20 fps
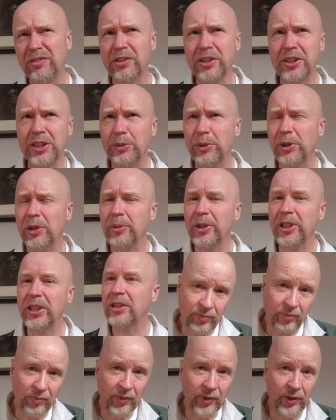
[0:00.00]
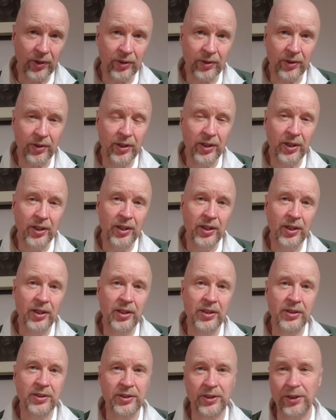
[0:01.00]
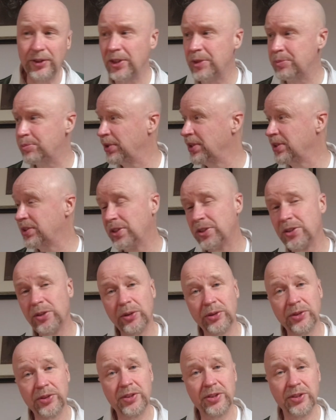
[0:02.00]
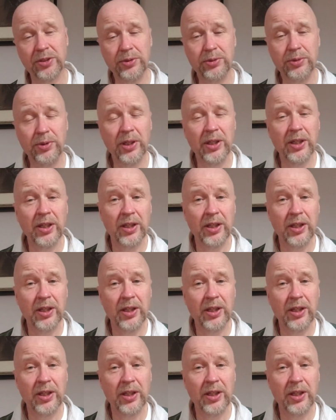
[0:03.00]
if you see what I mean. So this brings us on to